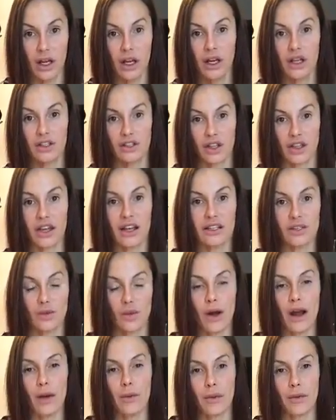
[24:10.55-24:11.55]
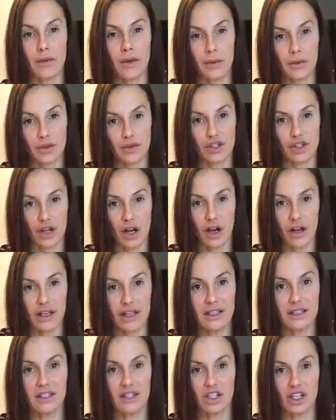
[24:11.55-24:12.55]
So that's why when people start
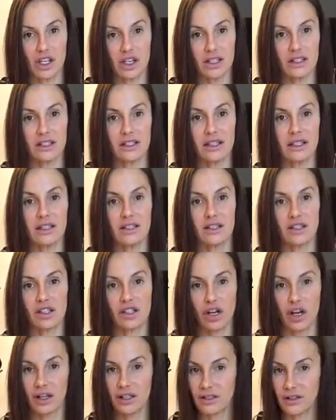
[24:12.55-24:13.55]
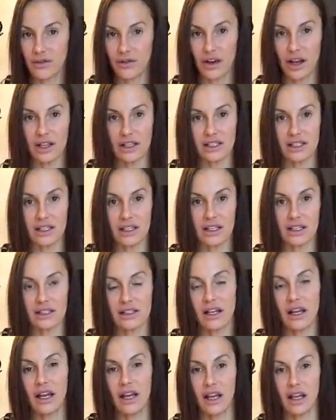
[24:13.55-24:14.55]
eating chia seeds and start eating flax seeds,
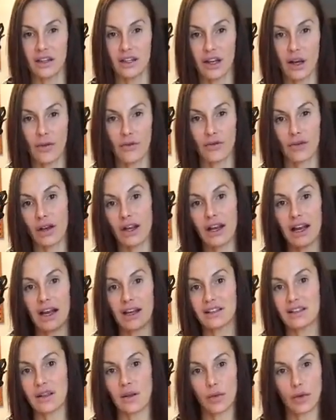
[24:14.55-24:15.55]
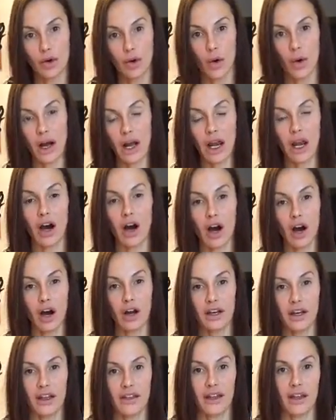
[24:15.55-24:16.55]
they don't realise and they put quite a lot on,
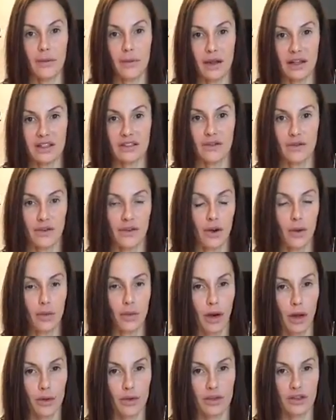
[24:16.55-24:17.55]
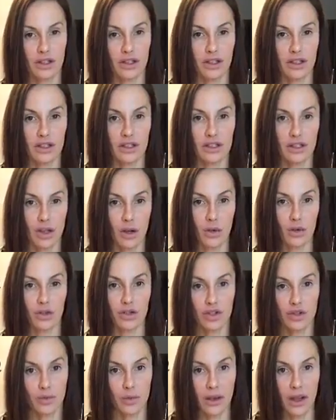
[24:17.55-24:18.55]
and then it makes them feel bloated. So
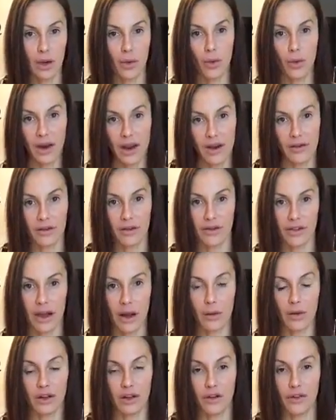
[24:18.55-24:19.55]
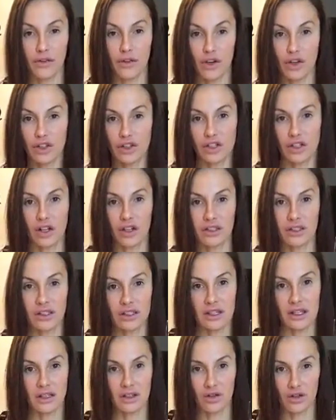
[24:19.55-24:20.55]
just be aware of that when you're first starting to
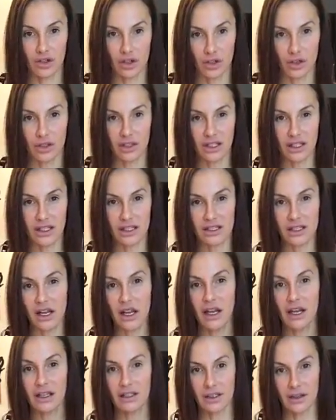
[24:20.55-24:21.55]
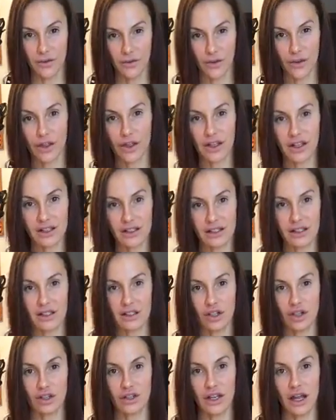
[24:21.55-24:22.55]
introduce these different things into
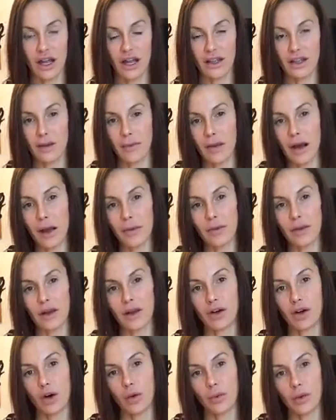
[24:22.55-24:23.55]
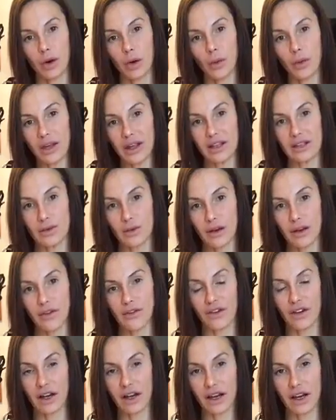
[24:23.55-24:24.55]
your diet. There might be a couple of weeks where you
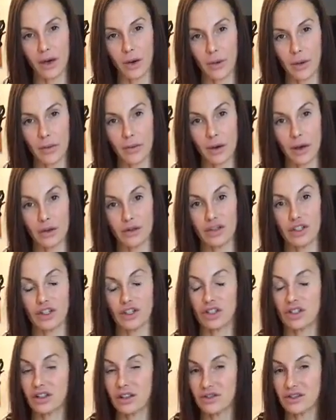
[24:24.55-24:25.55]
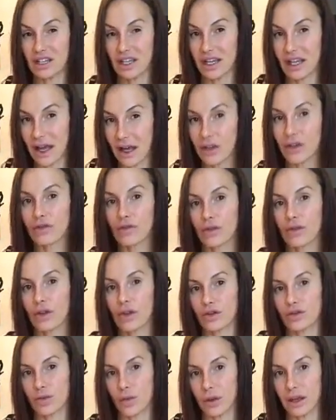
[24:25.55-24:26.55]
feel a little bit bloated. You just have to get through
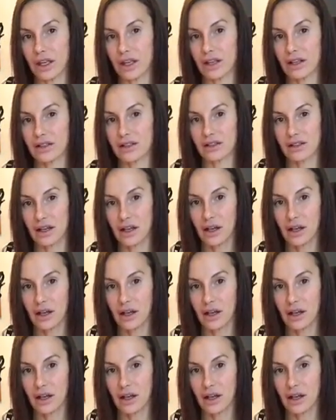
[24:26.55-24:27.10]
those weeks.